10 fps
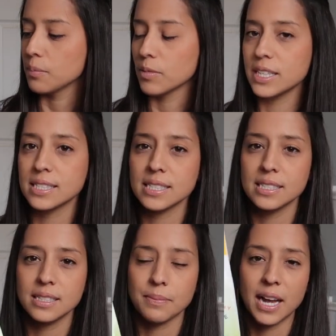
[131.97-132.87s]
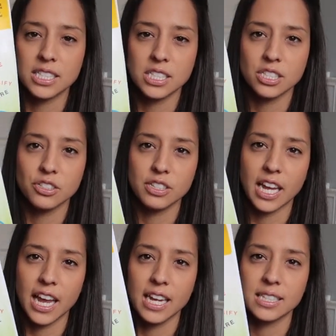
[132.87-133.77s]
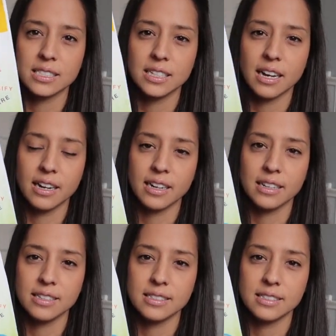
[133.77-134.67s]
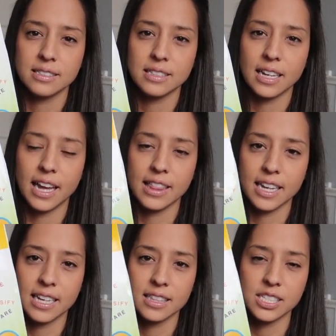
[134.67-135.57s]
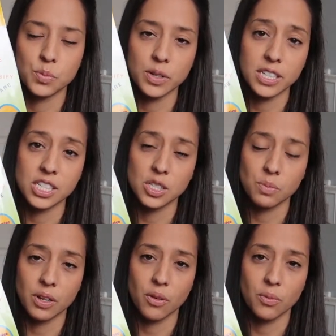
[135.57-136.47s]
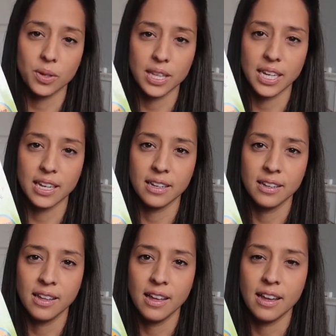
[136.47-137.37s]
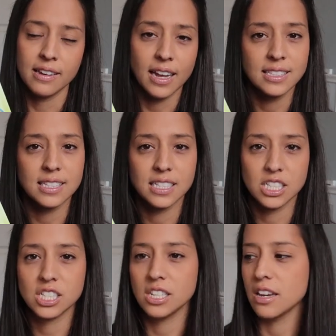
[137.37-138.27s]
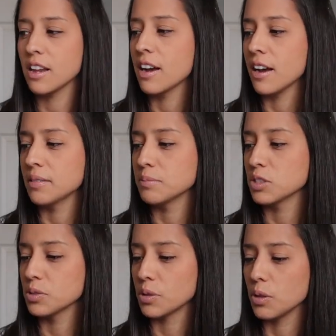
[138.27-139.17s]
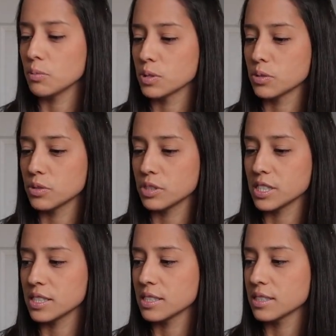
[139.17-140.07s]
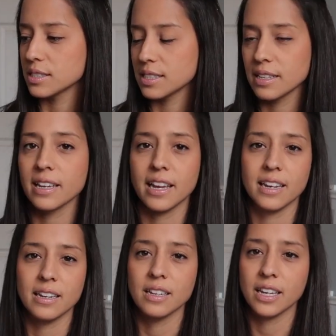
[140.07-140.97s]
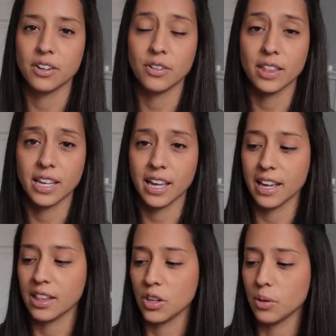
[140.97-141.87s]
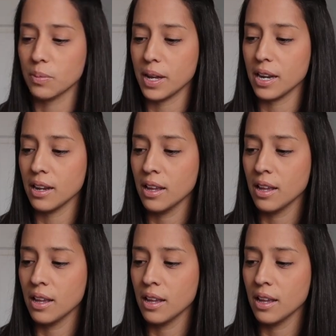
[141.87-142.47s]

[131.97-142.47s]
reason, imagine, create. I think this book has just been a really nice addition to her homeschool, just to again get her thinking a little bit